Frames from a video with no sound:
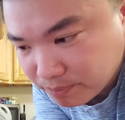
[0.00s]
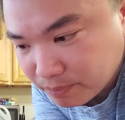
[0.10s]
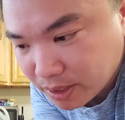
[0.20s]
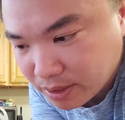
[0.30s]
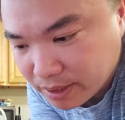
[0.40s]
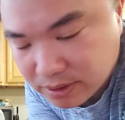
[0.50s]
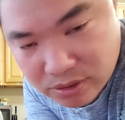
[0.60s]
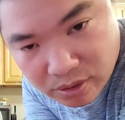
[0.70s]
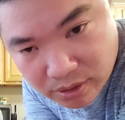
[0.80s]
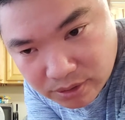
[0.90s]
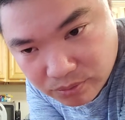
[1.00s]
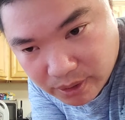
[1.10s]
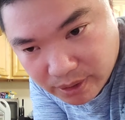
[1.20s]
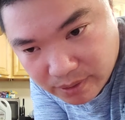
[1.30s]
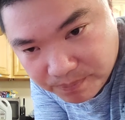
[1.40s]
marinade sauce
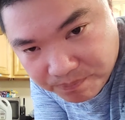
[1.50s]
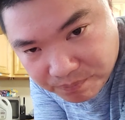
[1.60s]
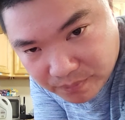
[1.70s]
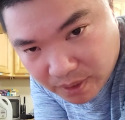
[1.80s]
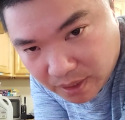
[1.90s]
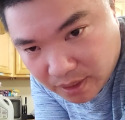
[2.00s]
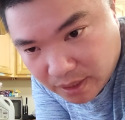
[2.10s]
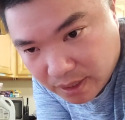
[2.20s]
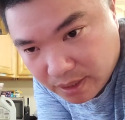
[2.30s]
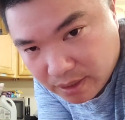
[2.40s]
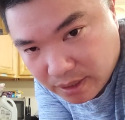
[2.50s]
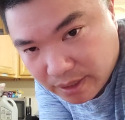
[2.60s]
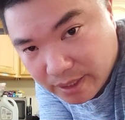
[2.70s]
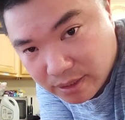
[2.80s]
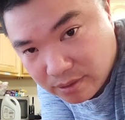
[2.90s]
right here, and
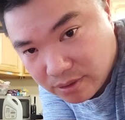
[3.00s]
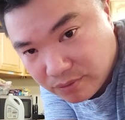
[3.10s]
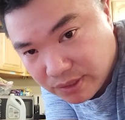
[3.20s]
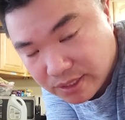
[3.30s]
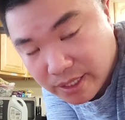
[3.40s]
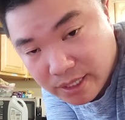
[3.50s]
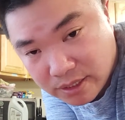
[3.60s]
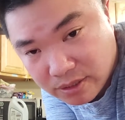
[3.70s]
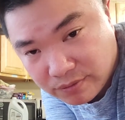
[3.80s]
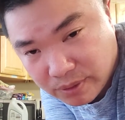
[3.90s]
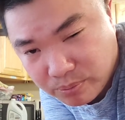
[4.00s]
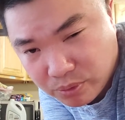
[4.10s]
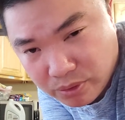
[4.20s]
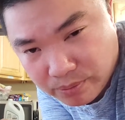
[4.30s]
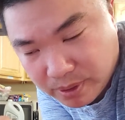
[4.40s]
it can give the taste of the
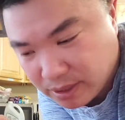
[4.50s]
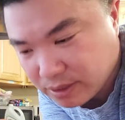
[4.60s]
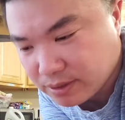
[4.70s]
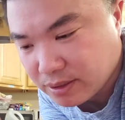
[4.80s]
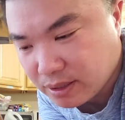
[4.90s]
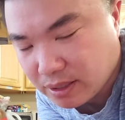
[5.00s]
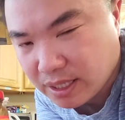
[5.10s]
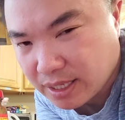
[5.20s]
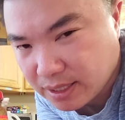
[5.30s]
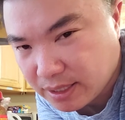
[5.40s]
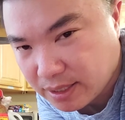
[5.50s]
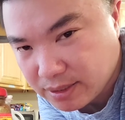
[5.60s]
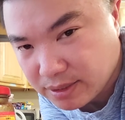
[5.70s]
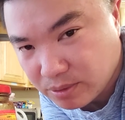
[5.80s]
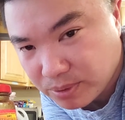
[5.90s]
bulgogi. It
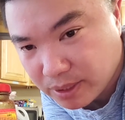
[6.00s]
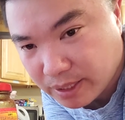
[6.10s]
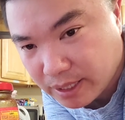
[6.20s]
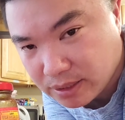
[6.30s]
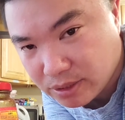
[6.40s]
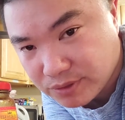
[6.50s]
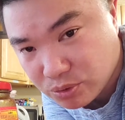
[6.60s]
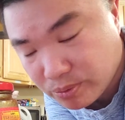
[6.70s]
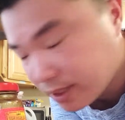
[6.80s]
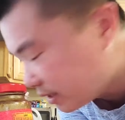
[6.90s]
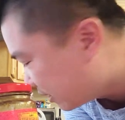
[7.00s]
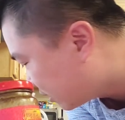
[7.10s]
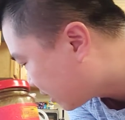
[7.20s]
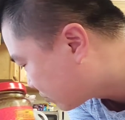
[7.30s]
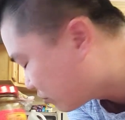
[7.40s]
is a little bit hint of sweet in
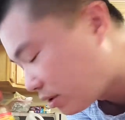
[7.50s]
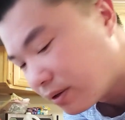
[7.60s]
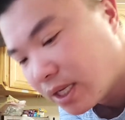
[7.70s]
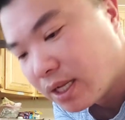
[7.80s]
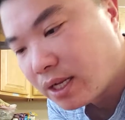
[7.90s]
it as well.